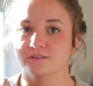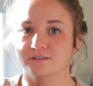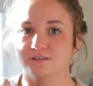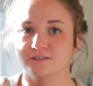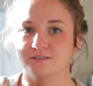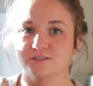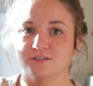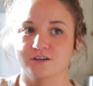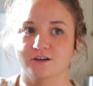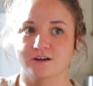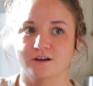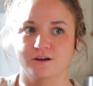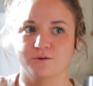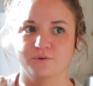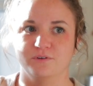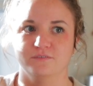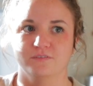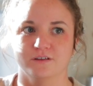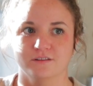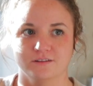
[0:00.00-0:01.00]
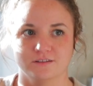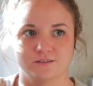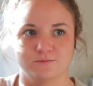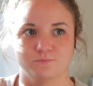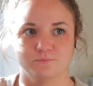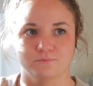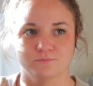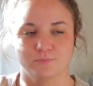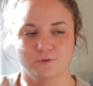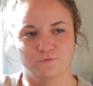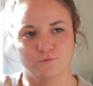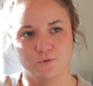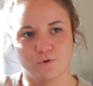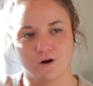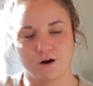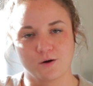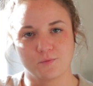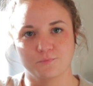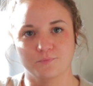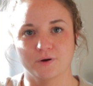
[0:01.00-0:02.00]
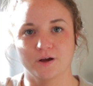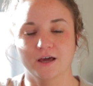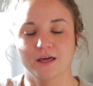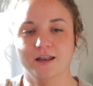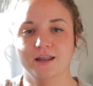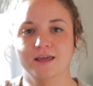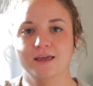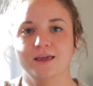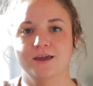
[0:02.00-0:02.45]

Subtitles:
this year, we've done this before, but